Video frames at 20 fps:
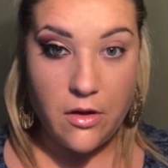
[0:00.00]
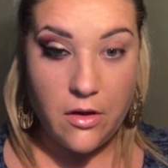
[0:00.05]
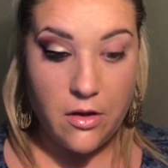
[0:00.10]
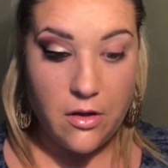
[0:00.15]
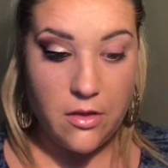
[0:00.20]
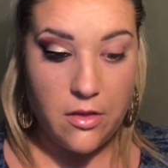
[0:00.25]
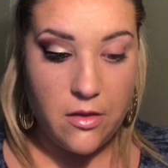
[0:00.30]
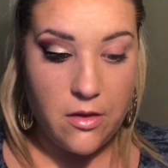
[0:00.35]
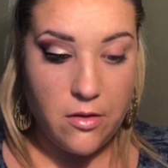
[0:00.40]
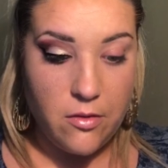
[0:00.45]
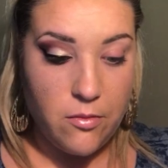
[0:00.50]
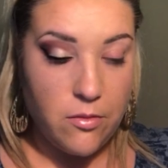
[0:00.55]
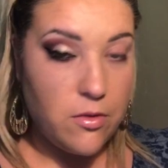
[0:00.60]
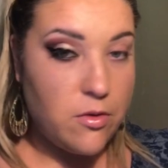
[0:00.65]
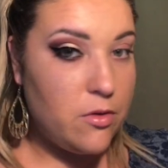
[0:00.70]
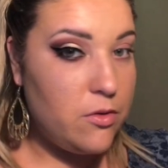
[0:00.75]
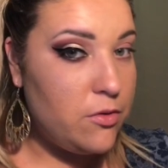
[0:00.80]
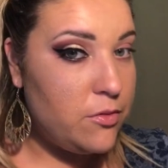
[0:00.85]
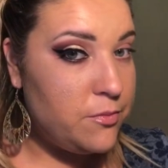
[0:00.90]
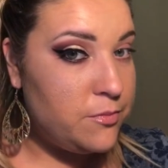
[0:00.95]
And there we
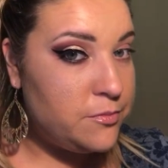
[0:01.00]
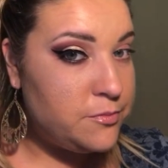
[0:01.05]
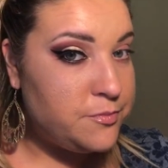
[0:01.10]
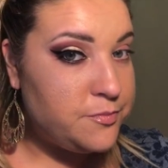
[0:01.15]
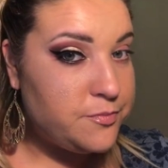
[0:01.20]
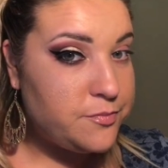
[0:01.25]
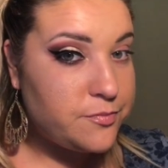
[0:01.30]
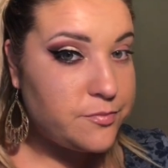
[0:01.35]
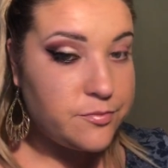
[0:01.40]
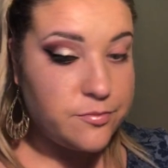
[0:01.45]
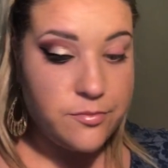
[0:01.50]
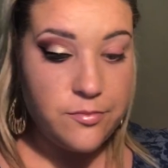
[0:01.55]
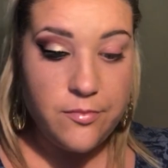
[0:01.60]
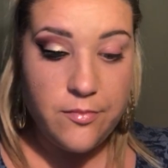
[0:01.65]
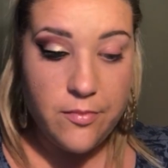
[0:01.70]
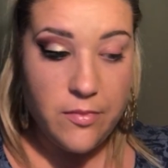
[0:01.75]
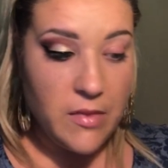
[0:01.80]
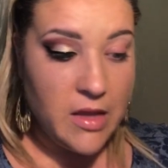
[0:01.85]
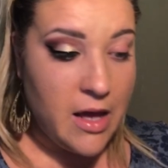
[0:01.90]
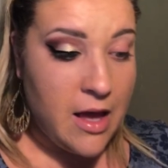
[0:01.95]
go.
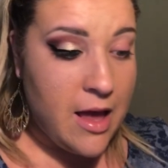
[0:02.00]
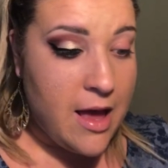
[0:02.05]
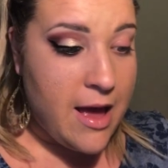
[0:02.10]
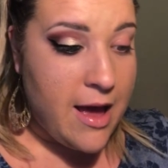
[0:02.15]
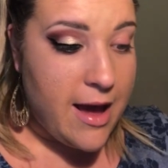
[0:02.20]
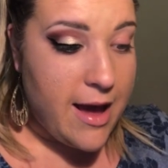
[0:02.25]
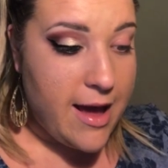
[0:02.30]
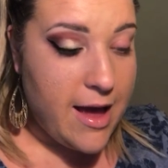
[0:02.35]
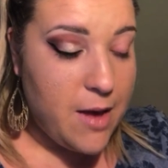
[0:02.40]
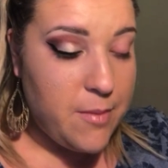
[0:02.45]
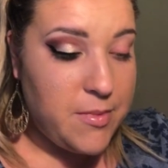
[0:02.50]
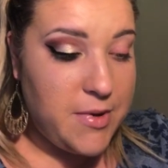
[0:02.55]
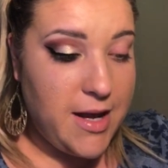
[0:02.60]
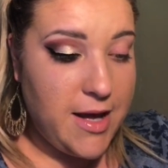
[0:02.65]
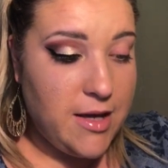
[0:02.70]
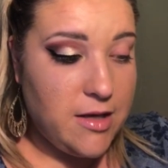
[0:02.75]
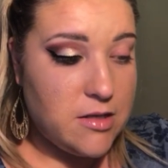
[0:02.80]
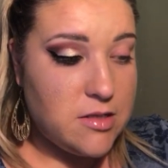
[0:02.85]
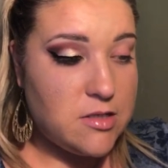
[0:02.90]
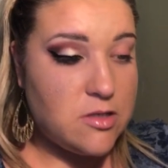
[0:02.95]

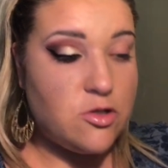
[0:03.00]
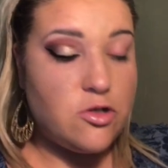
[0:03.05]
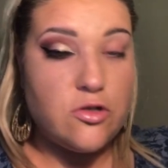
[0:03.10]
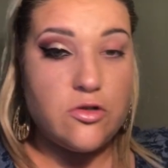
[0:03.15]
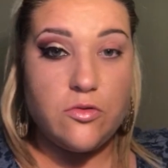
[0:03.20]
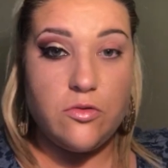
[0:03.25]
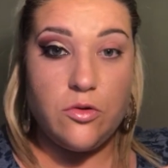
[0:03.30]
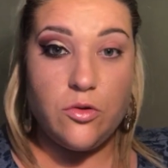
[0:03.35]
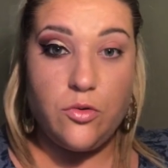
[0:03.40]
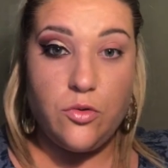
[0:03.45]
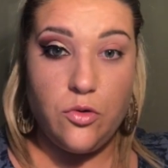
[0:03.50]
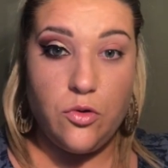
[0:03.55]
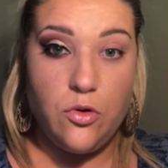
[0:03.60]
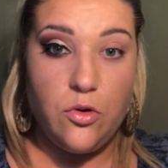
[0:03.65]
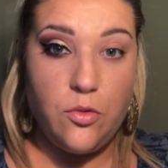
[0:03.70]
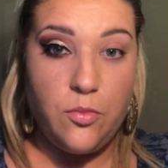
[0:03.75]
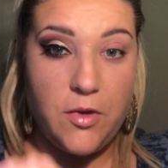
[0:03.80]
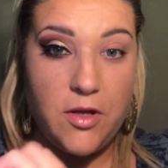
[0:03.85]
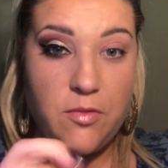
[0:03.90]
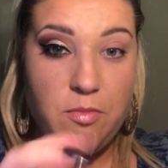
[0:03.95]
Next, just going to
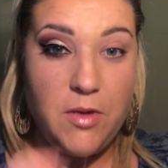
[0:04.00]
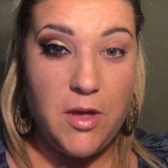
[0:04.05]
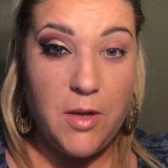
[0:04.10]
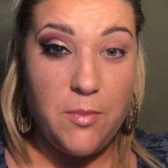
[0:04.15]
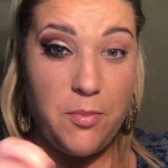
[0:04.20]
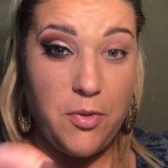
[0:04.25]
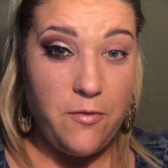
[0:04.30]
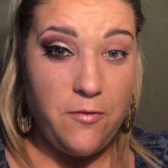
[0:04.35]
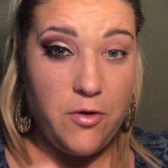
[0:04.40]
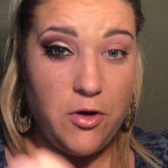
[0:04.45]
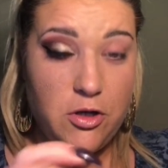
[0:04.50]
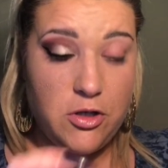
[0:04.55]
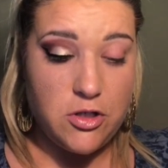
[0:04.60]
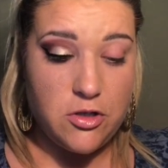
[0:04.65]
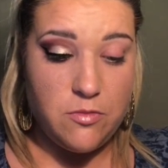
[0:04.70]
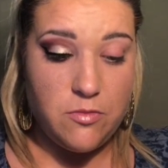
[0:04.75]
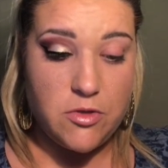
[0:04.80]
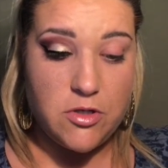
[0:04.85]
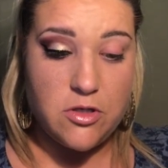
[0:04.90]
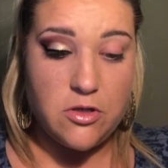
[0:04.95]
go with my
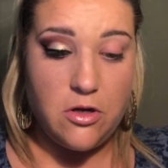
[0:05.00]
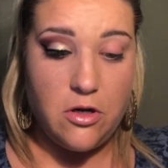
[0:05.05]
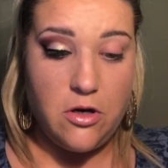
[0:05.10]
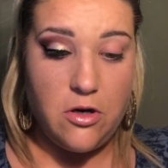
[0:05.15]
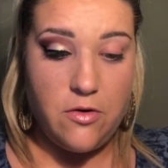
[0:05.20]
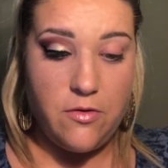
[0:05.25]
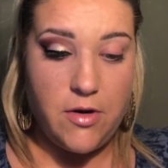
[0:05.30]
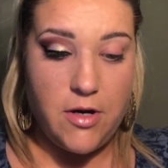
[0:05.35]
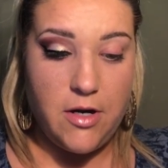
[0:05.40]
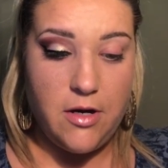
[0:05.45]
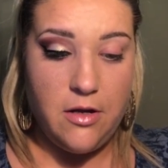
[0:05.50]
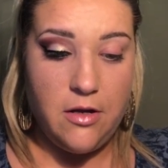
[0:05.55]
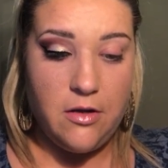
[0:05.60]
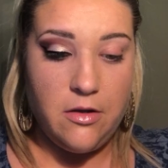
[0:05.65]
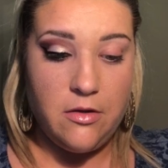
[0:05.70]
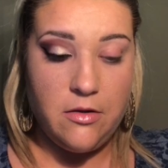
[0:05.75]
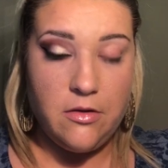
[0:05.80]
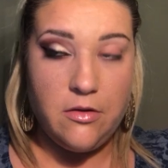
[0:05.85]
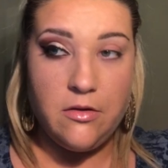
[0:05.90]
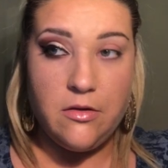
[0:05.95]
Perversion mascara,
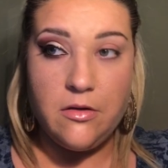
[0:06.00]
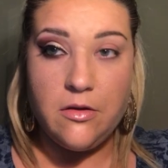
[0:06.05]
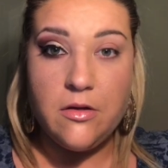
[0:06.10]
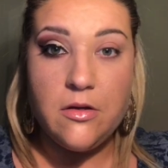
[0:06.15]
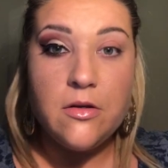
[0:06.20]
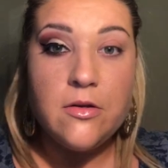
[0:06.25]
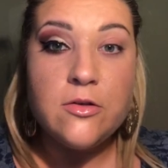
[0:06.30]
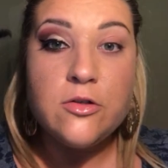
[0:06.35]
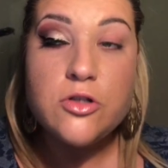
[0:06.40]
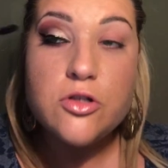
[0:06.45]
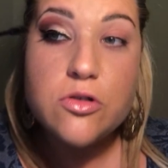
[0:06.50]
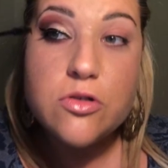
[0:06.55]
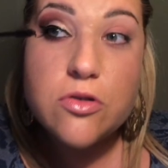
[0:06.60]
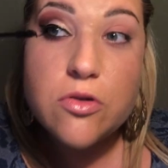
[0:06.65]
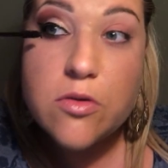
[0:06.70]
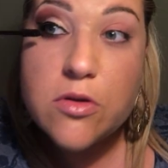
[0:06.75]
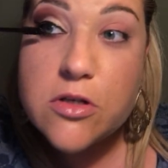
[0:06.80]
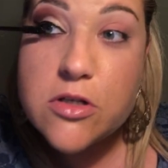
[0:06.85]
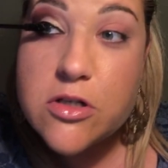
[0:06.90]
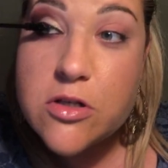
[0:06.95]
just
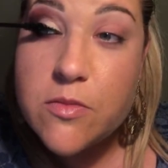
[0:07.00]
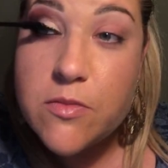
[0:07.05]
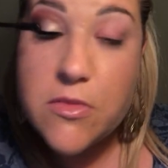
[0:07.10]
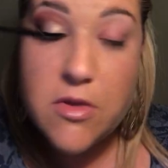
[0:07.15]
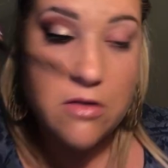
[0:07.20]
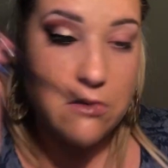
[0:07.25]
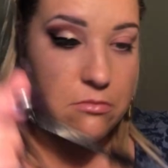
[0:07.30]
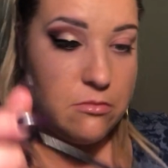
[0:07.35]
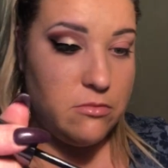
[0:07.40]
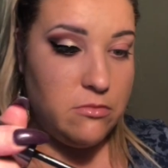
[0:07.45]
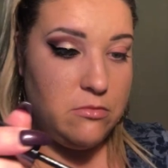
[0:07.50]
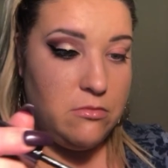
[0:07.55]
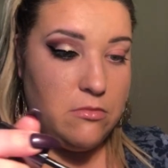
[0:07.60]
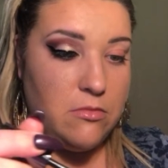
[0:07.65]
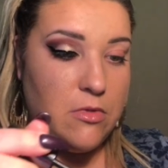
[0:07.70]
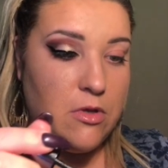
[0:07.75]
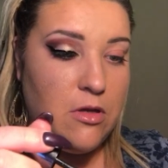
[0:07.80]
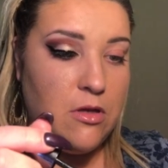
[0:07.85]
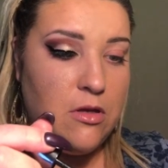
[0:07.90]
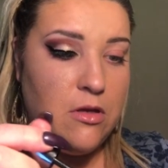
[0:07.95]
so there's something,
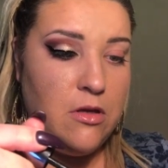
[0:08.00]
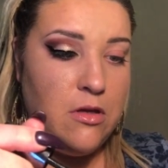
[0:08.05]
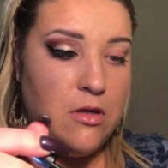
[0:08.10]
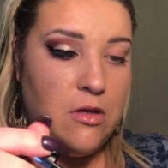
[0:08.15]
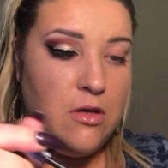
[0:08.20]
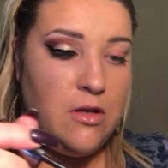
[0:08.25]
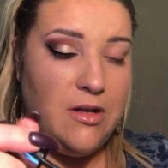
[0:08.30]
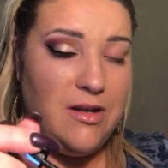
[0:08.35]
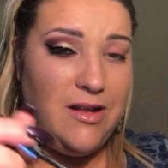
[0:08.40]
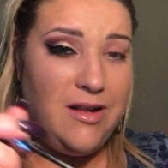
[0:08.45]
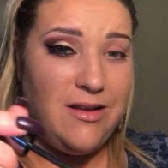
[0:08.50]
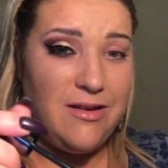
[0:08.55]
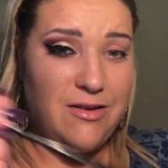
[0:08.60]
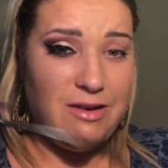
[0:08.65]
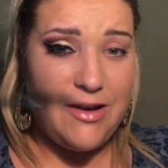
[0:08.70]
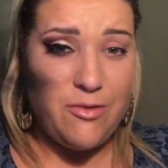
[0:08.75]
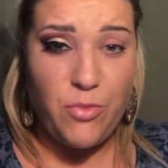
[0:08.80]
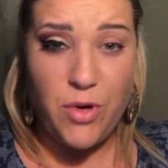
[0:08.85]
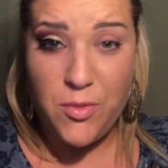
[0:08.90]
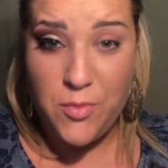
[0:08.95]

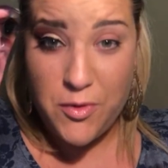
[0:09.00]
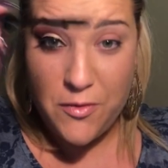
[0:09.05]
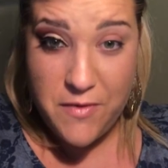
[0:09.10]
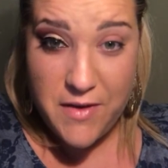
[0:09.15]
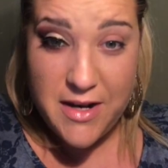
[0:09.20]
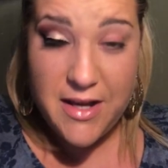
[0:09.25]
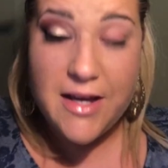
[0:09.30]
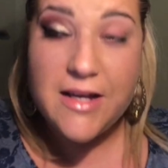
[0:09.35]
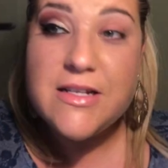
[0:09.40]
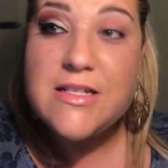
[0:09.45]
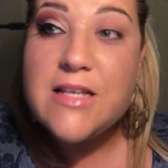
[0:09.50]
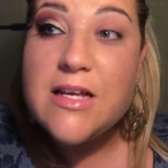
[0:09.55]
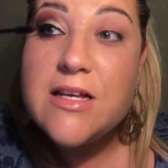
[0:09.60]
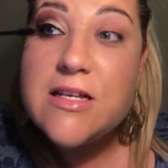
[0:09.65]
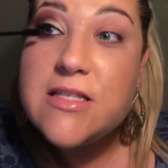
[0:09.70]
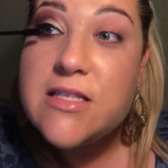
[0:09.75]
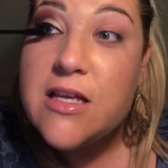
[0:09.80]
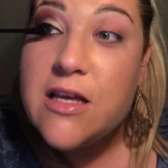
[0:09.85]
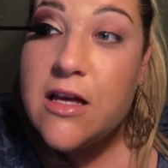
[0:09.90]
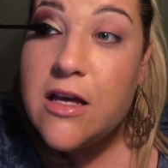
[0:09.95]
wipe off any
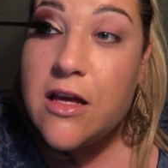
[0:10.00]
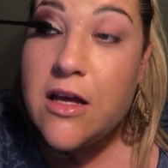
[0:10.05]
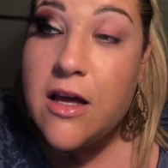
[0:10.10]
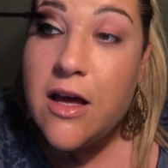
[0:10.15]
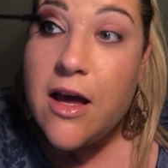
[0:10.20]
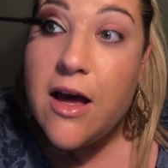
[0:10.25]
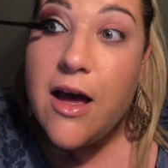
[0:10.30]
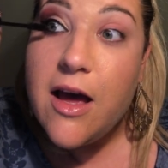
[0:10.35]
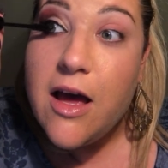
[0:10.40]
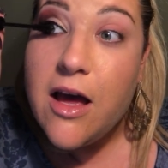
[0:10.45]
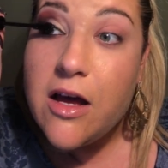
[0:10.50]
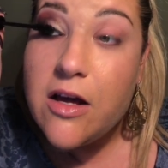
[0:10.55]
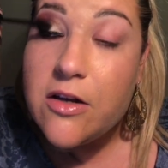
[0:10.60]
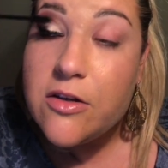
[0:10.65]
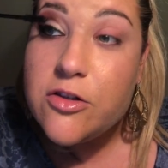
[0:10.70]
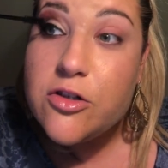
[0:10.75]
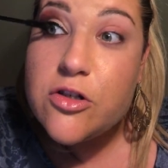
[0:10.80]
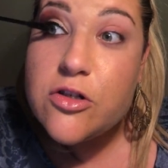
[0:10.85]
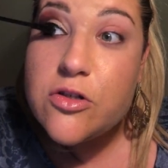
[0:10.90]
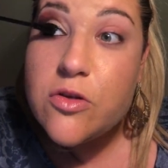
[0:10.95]
excess,
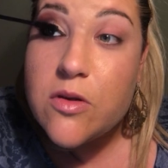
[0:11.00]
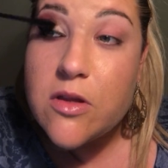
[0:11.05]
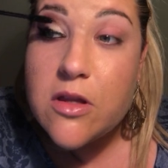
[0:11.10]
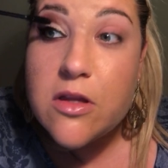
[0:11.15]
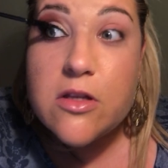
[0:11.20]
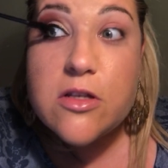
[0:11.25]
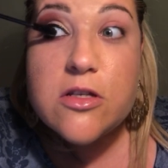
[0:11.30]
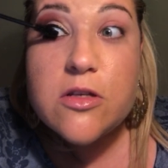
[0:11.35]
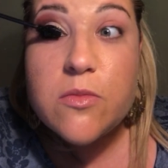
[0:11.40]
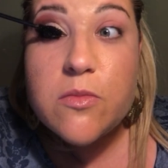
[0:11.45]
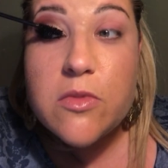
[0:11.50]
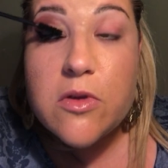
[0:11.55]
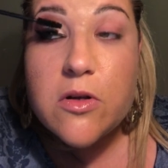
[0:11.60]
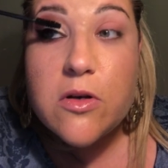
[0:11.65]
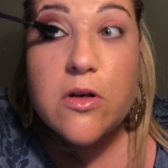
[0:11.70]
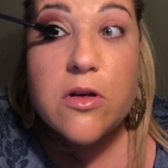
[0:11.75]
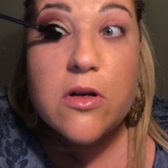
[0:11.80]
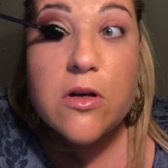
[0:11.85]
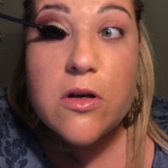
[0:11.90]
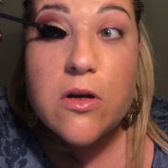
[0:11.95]
just so that there's
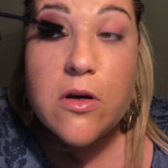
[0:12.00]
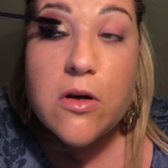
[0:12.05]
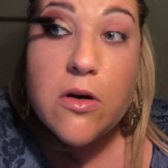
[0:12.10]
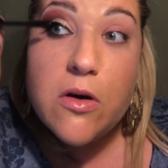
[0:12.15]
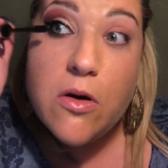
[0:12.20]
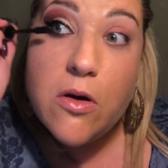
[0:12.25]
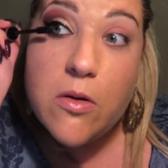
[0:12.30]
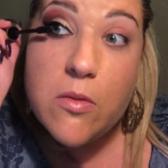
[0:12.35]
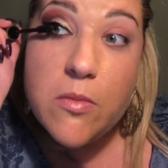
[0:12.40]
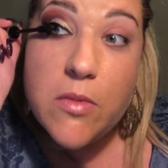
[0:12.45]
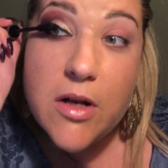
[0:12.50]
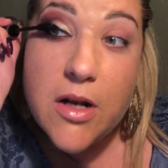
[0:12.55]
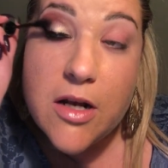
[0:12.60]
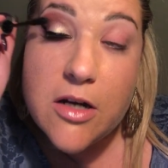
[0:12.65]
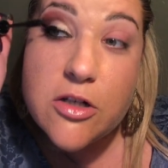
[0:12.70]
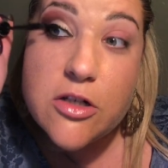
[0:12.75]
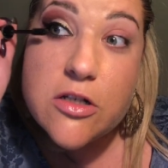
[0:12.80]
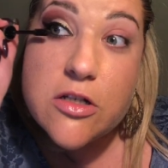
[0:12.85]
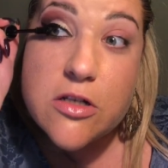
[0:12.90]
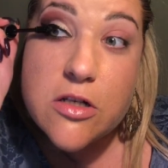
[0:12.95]
something on my
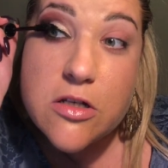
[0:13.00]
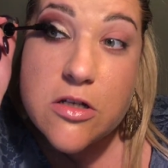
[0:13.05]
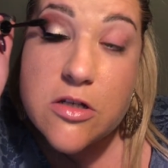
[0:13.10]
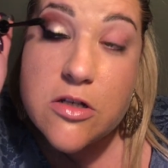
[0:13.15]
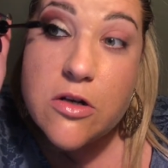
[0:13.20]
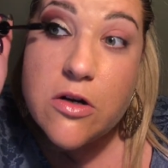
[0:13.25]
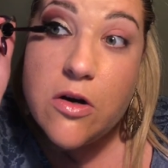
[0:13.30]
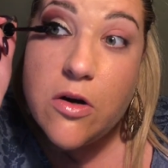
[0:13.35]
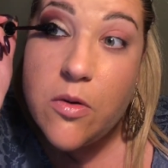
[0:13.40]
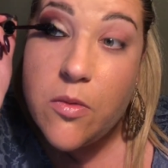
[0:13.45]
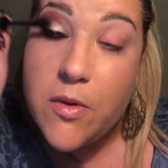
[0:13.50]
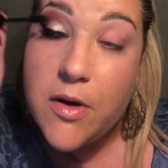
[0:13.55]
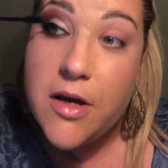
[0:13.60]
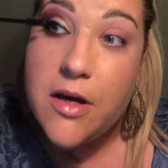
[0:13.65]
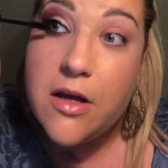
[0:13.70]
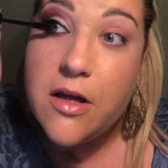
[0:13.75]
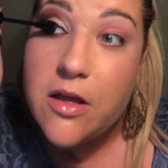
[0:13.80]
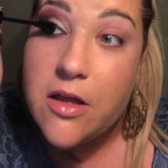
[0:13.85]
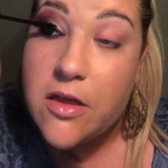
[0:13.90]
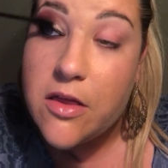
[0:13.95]
lashes to start
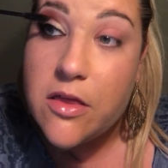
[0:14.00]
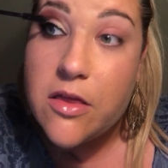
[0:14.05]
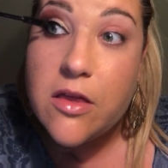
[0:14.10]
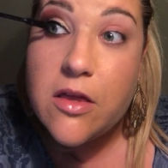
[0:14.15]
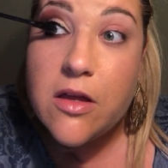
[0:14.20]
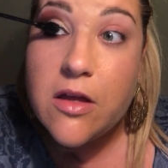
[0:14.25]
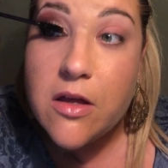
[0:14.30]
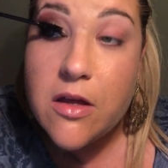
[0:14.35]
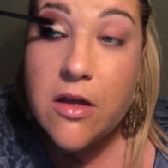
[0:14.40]
with.